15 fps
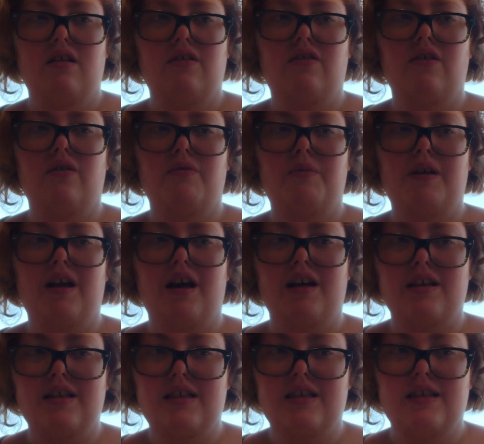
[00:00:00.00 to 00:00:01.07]
So the
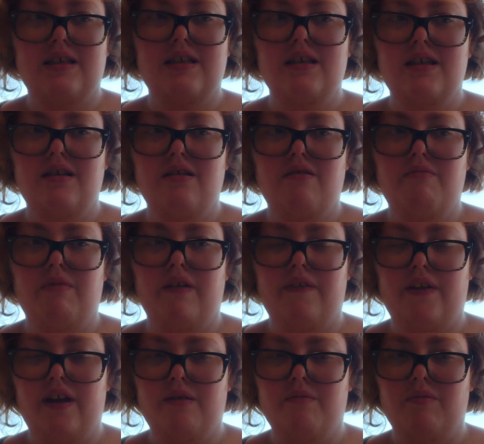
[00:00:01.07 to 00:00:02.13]
us, my
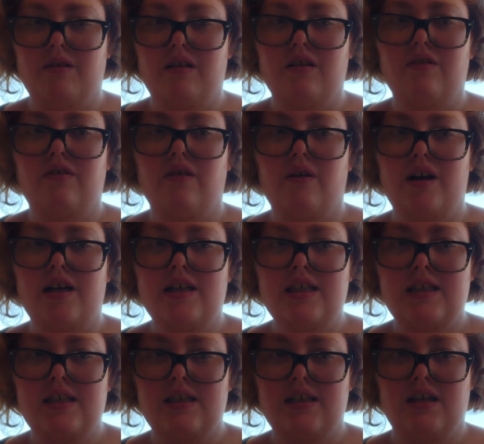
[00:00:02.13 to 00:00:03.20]
fam, so
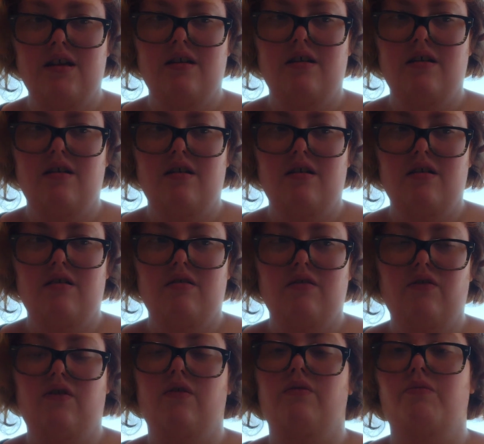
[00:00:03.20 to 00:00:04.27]
us,
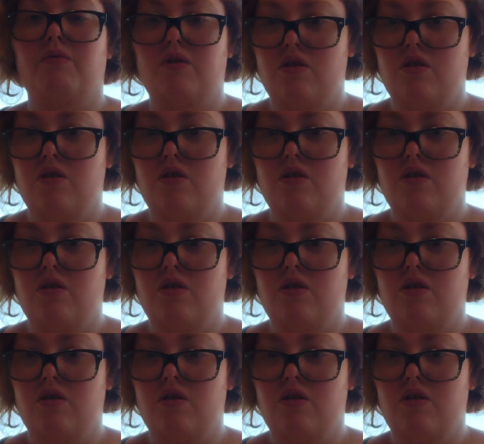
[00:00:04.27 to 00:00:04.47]
so